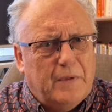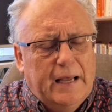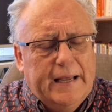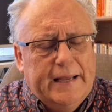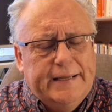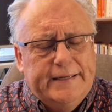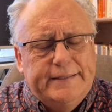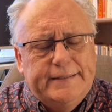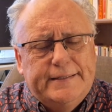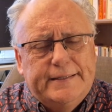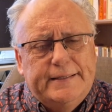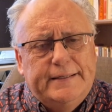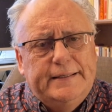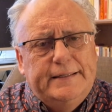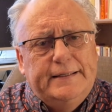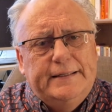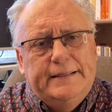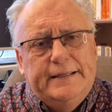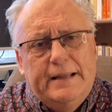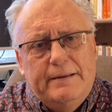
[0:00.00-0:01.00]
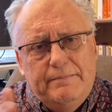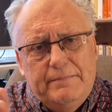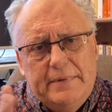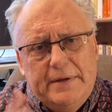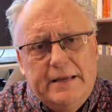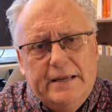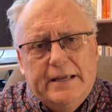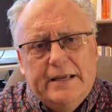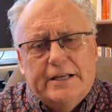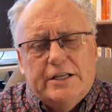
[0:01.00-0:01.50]
And let
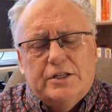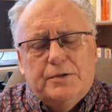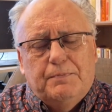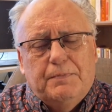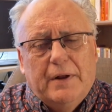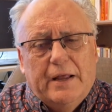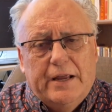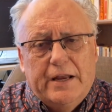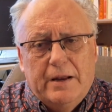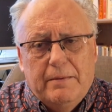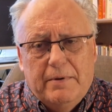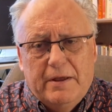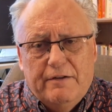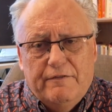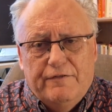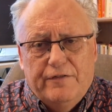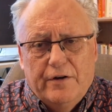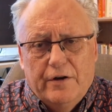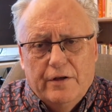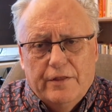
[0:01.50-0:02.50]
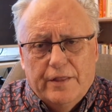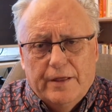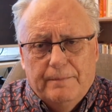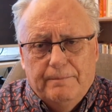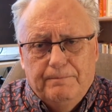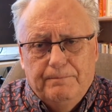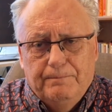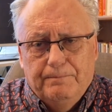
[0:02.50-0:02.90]
me explain a bit further.